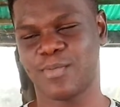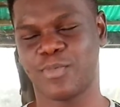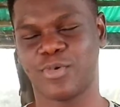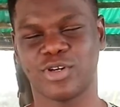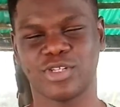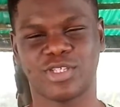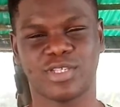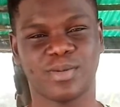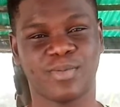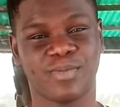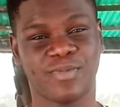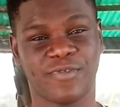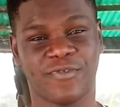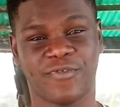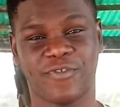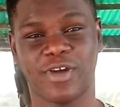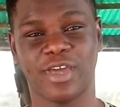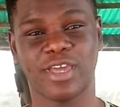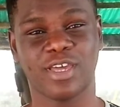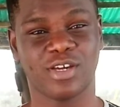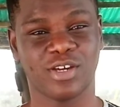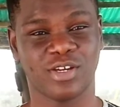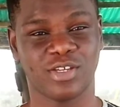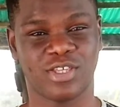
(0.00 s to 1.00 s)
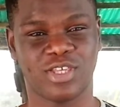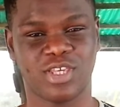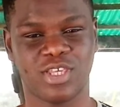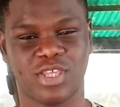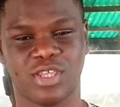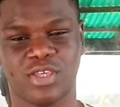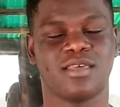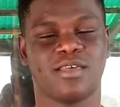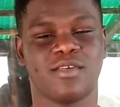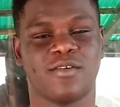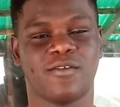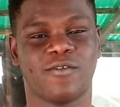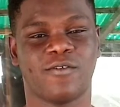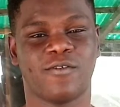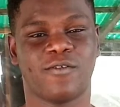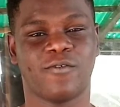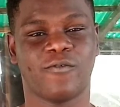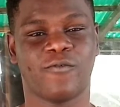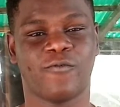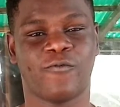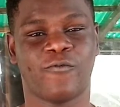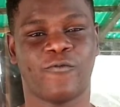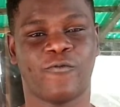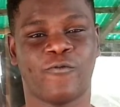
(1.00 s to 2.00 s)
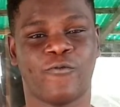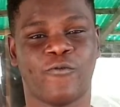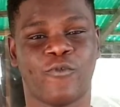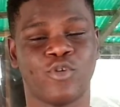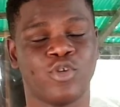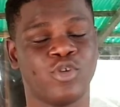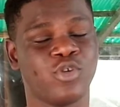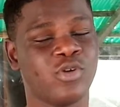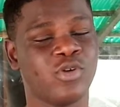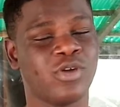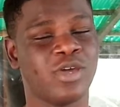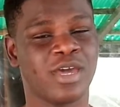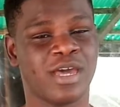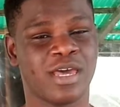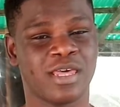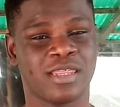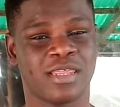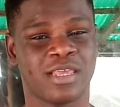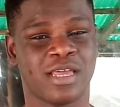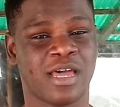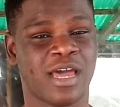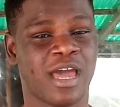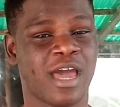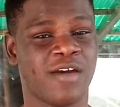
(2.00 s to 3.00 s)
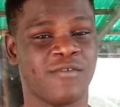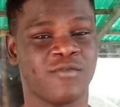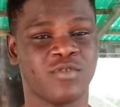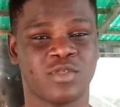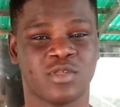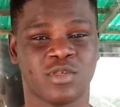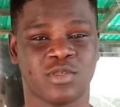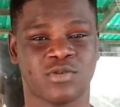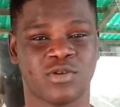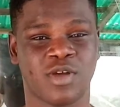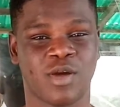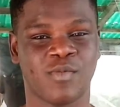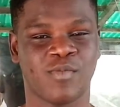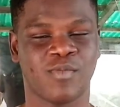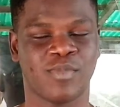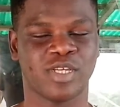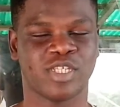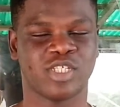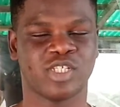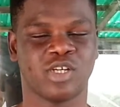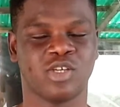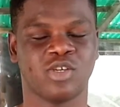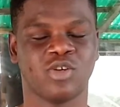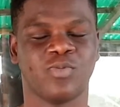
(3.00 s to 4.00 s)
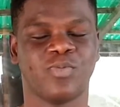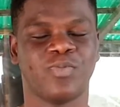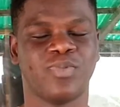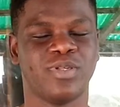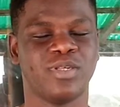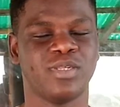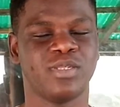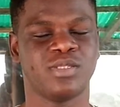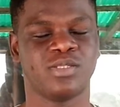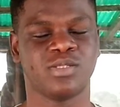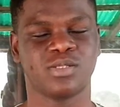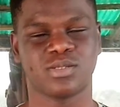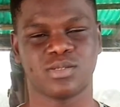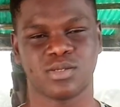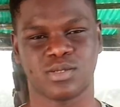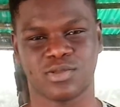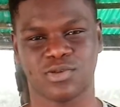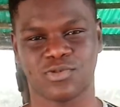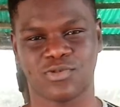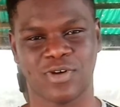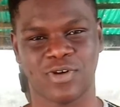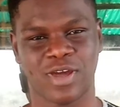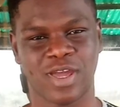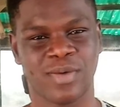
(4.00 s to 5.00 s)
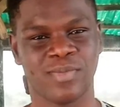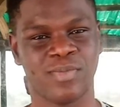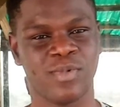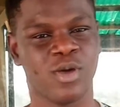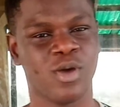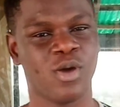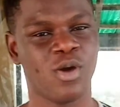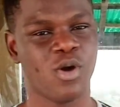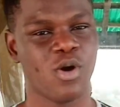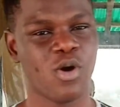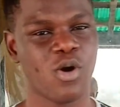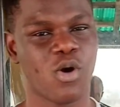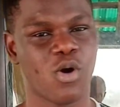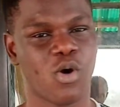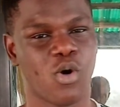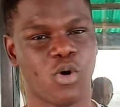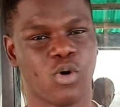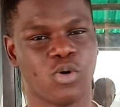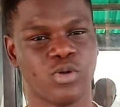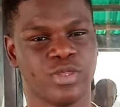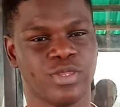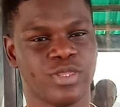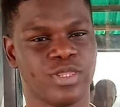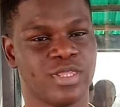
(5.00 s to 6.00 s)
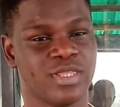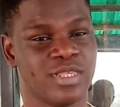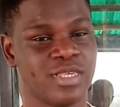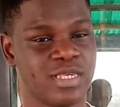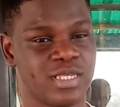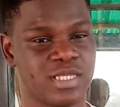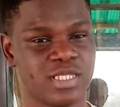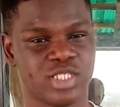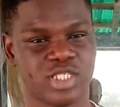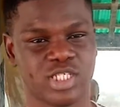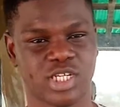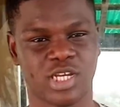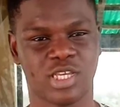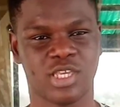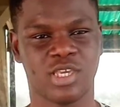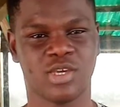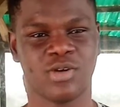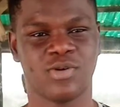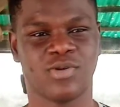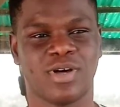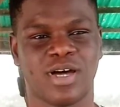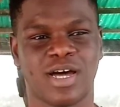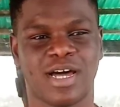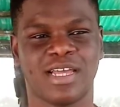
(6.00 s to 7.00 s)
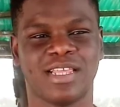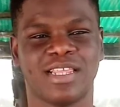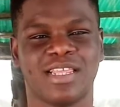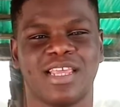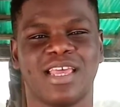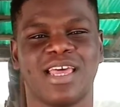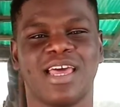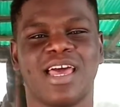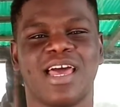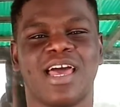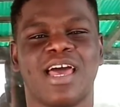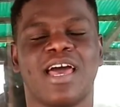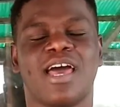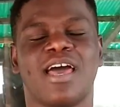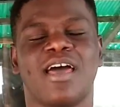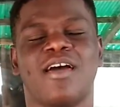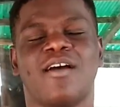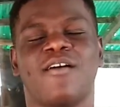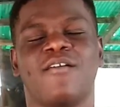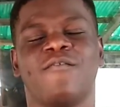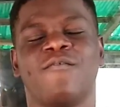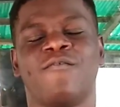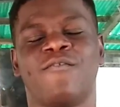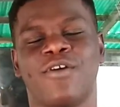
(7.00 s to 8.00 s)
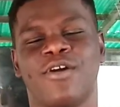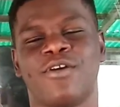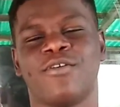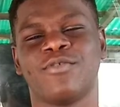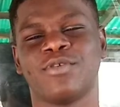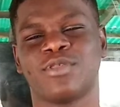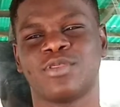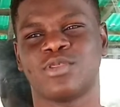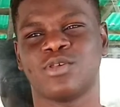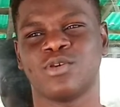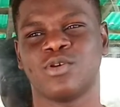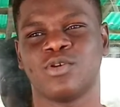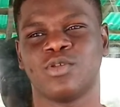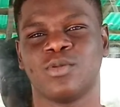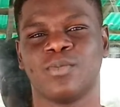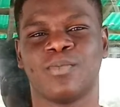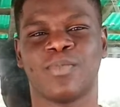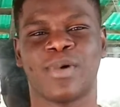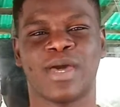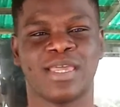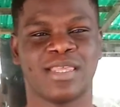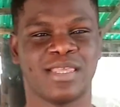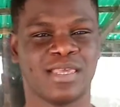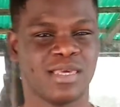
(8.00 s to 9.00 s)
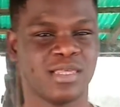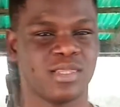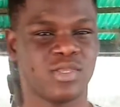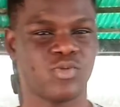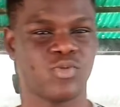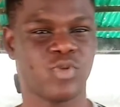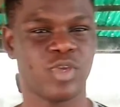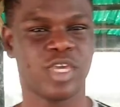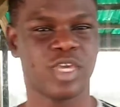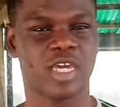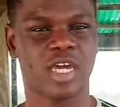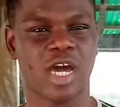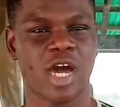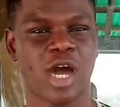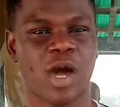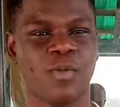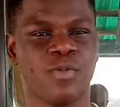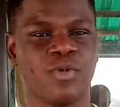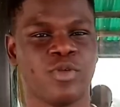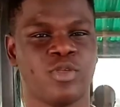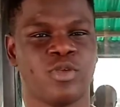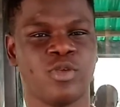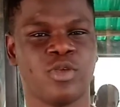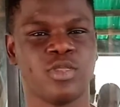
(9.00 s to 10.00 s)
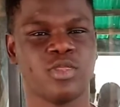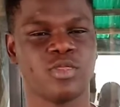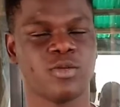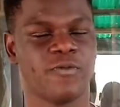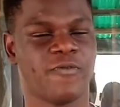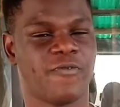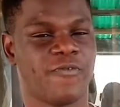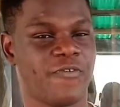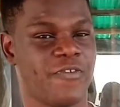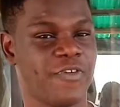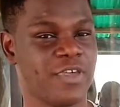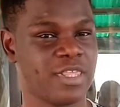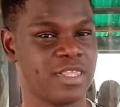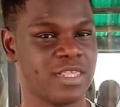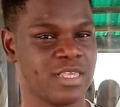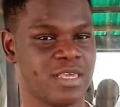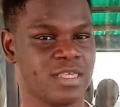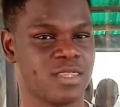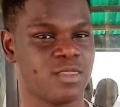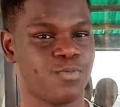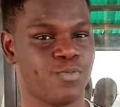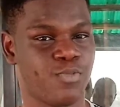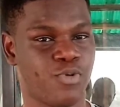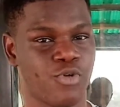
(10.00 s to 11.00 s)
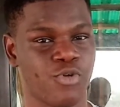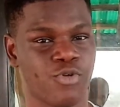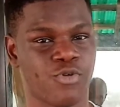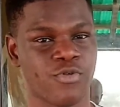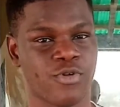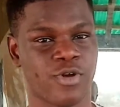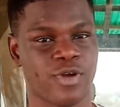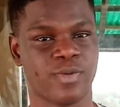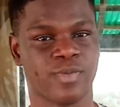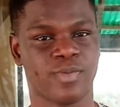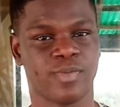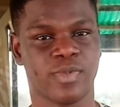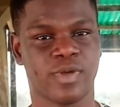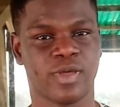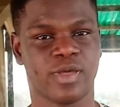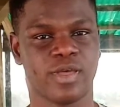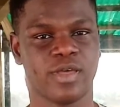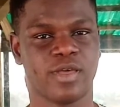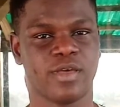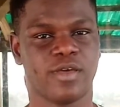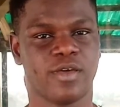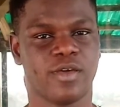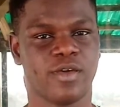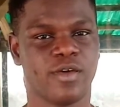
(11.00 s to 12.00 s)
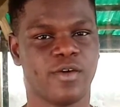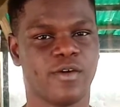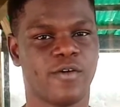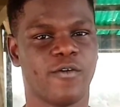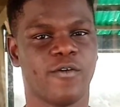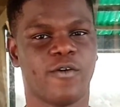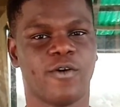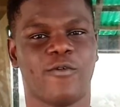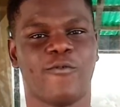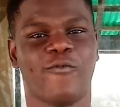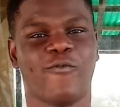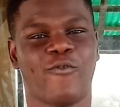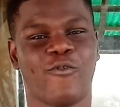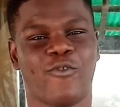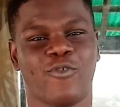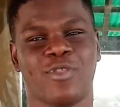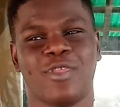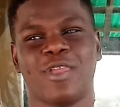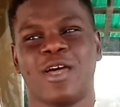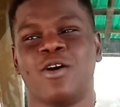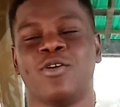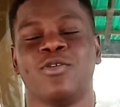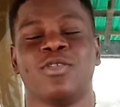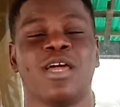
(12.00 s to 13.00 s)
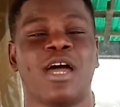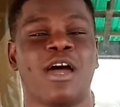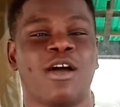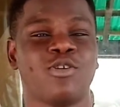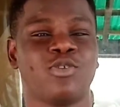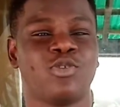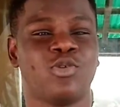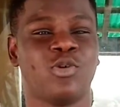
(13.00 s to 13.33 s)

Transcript: But before I continue, for you guys that haven't subscribed to my channel, please just subscribe on this channel and very soon by next week I'll be doing some fitness program on how